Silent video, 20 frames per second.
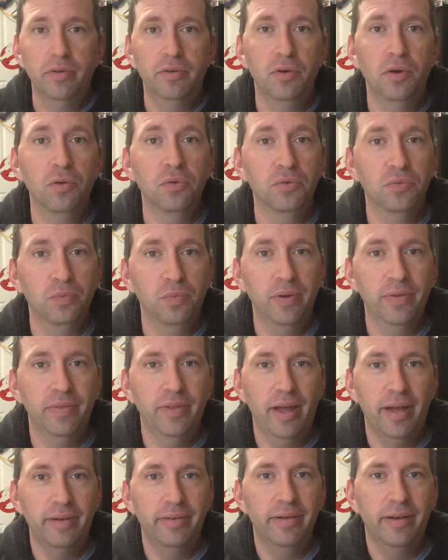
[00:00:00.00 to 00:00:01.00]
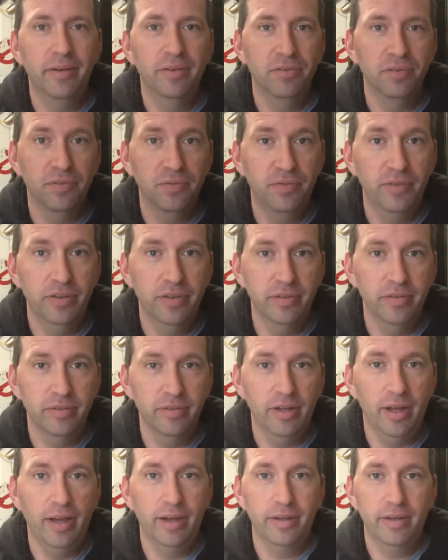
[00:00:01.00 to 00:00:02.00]
knows what that taser feels
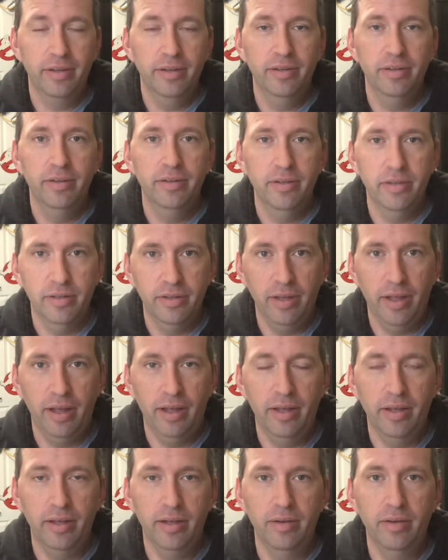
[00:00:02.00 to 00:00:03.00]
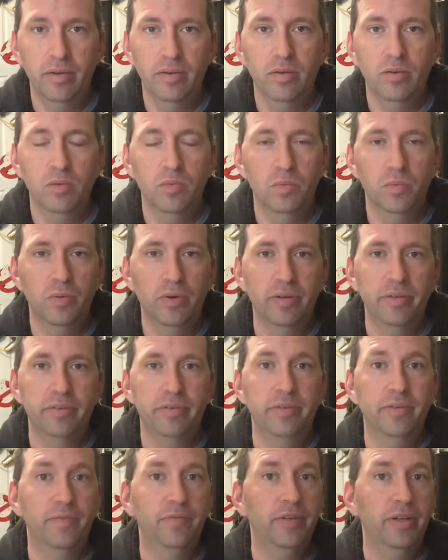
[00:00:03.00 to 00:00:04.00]
like and was
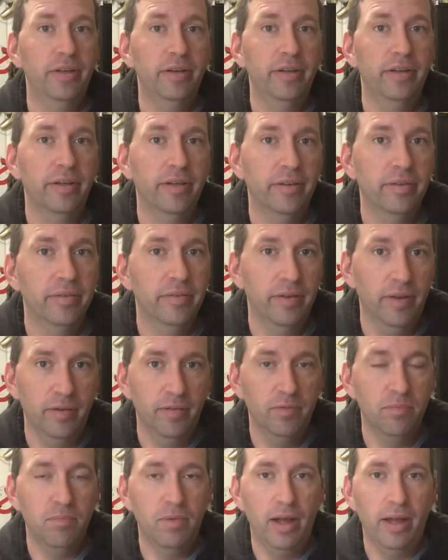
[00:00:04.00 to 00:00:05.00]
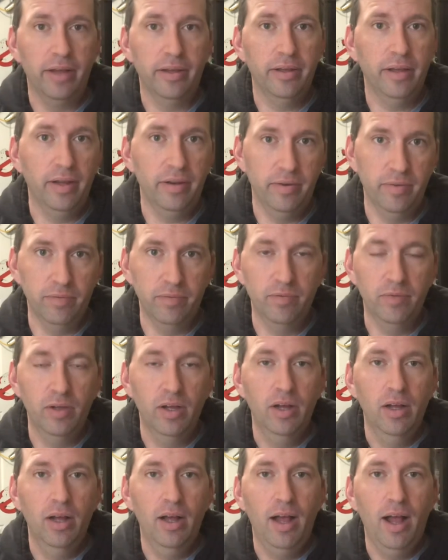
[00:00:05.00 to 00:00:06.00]
defending itself by kind of
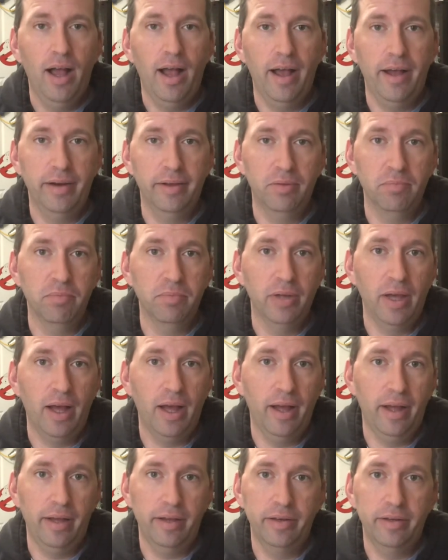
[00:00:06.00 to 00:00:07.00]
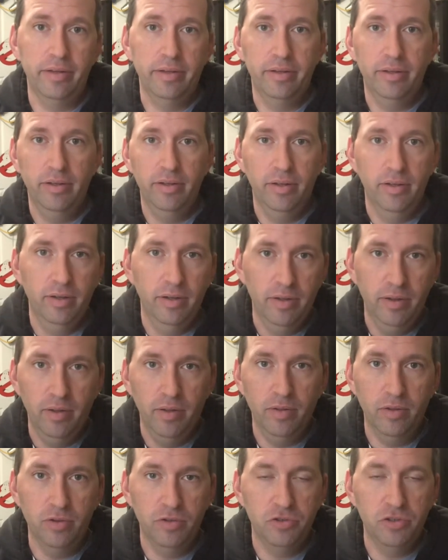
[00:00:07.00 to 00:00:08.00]
hiding behind
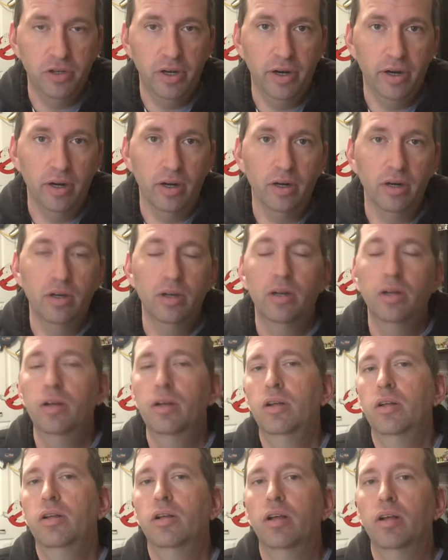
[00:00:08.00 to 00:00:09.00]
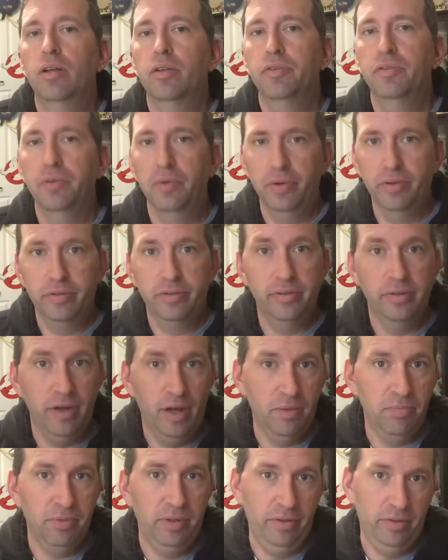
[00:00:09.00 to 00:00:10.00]
the chair uh, so as to
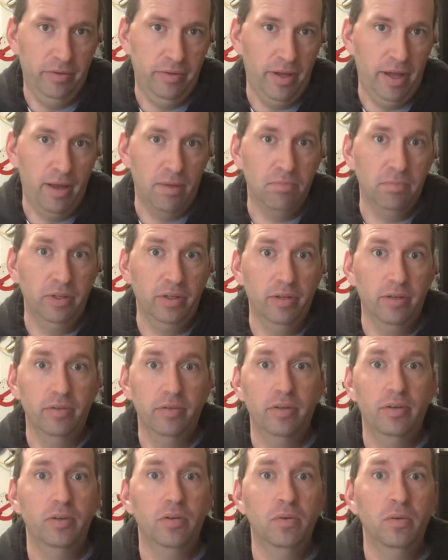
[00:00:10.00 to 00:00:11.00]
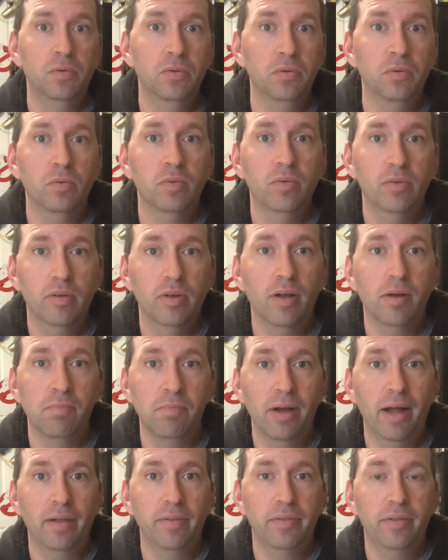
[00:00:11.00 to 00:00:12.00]
not be zapped, because it knew
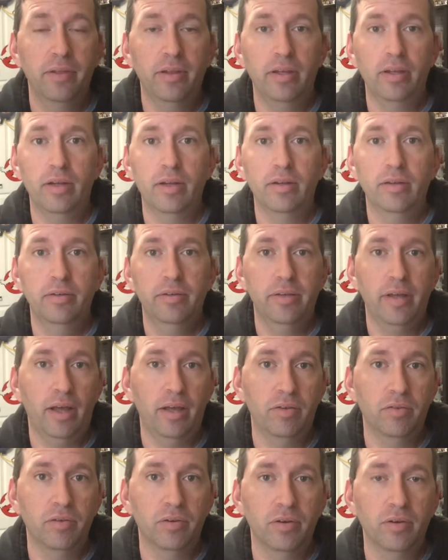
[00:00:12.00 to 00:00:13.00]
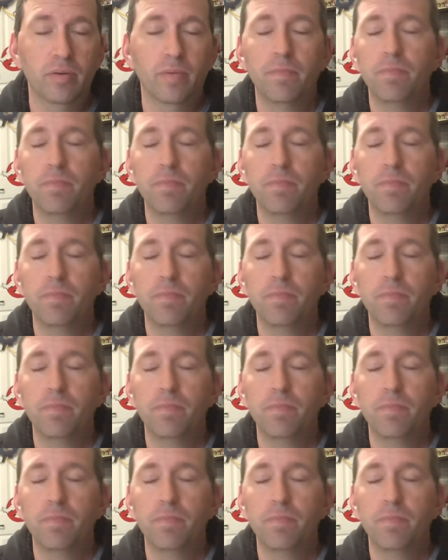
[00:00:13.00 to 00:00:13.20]
about the taser,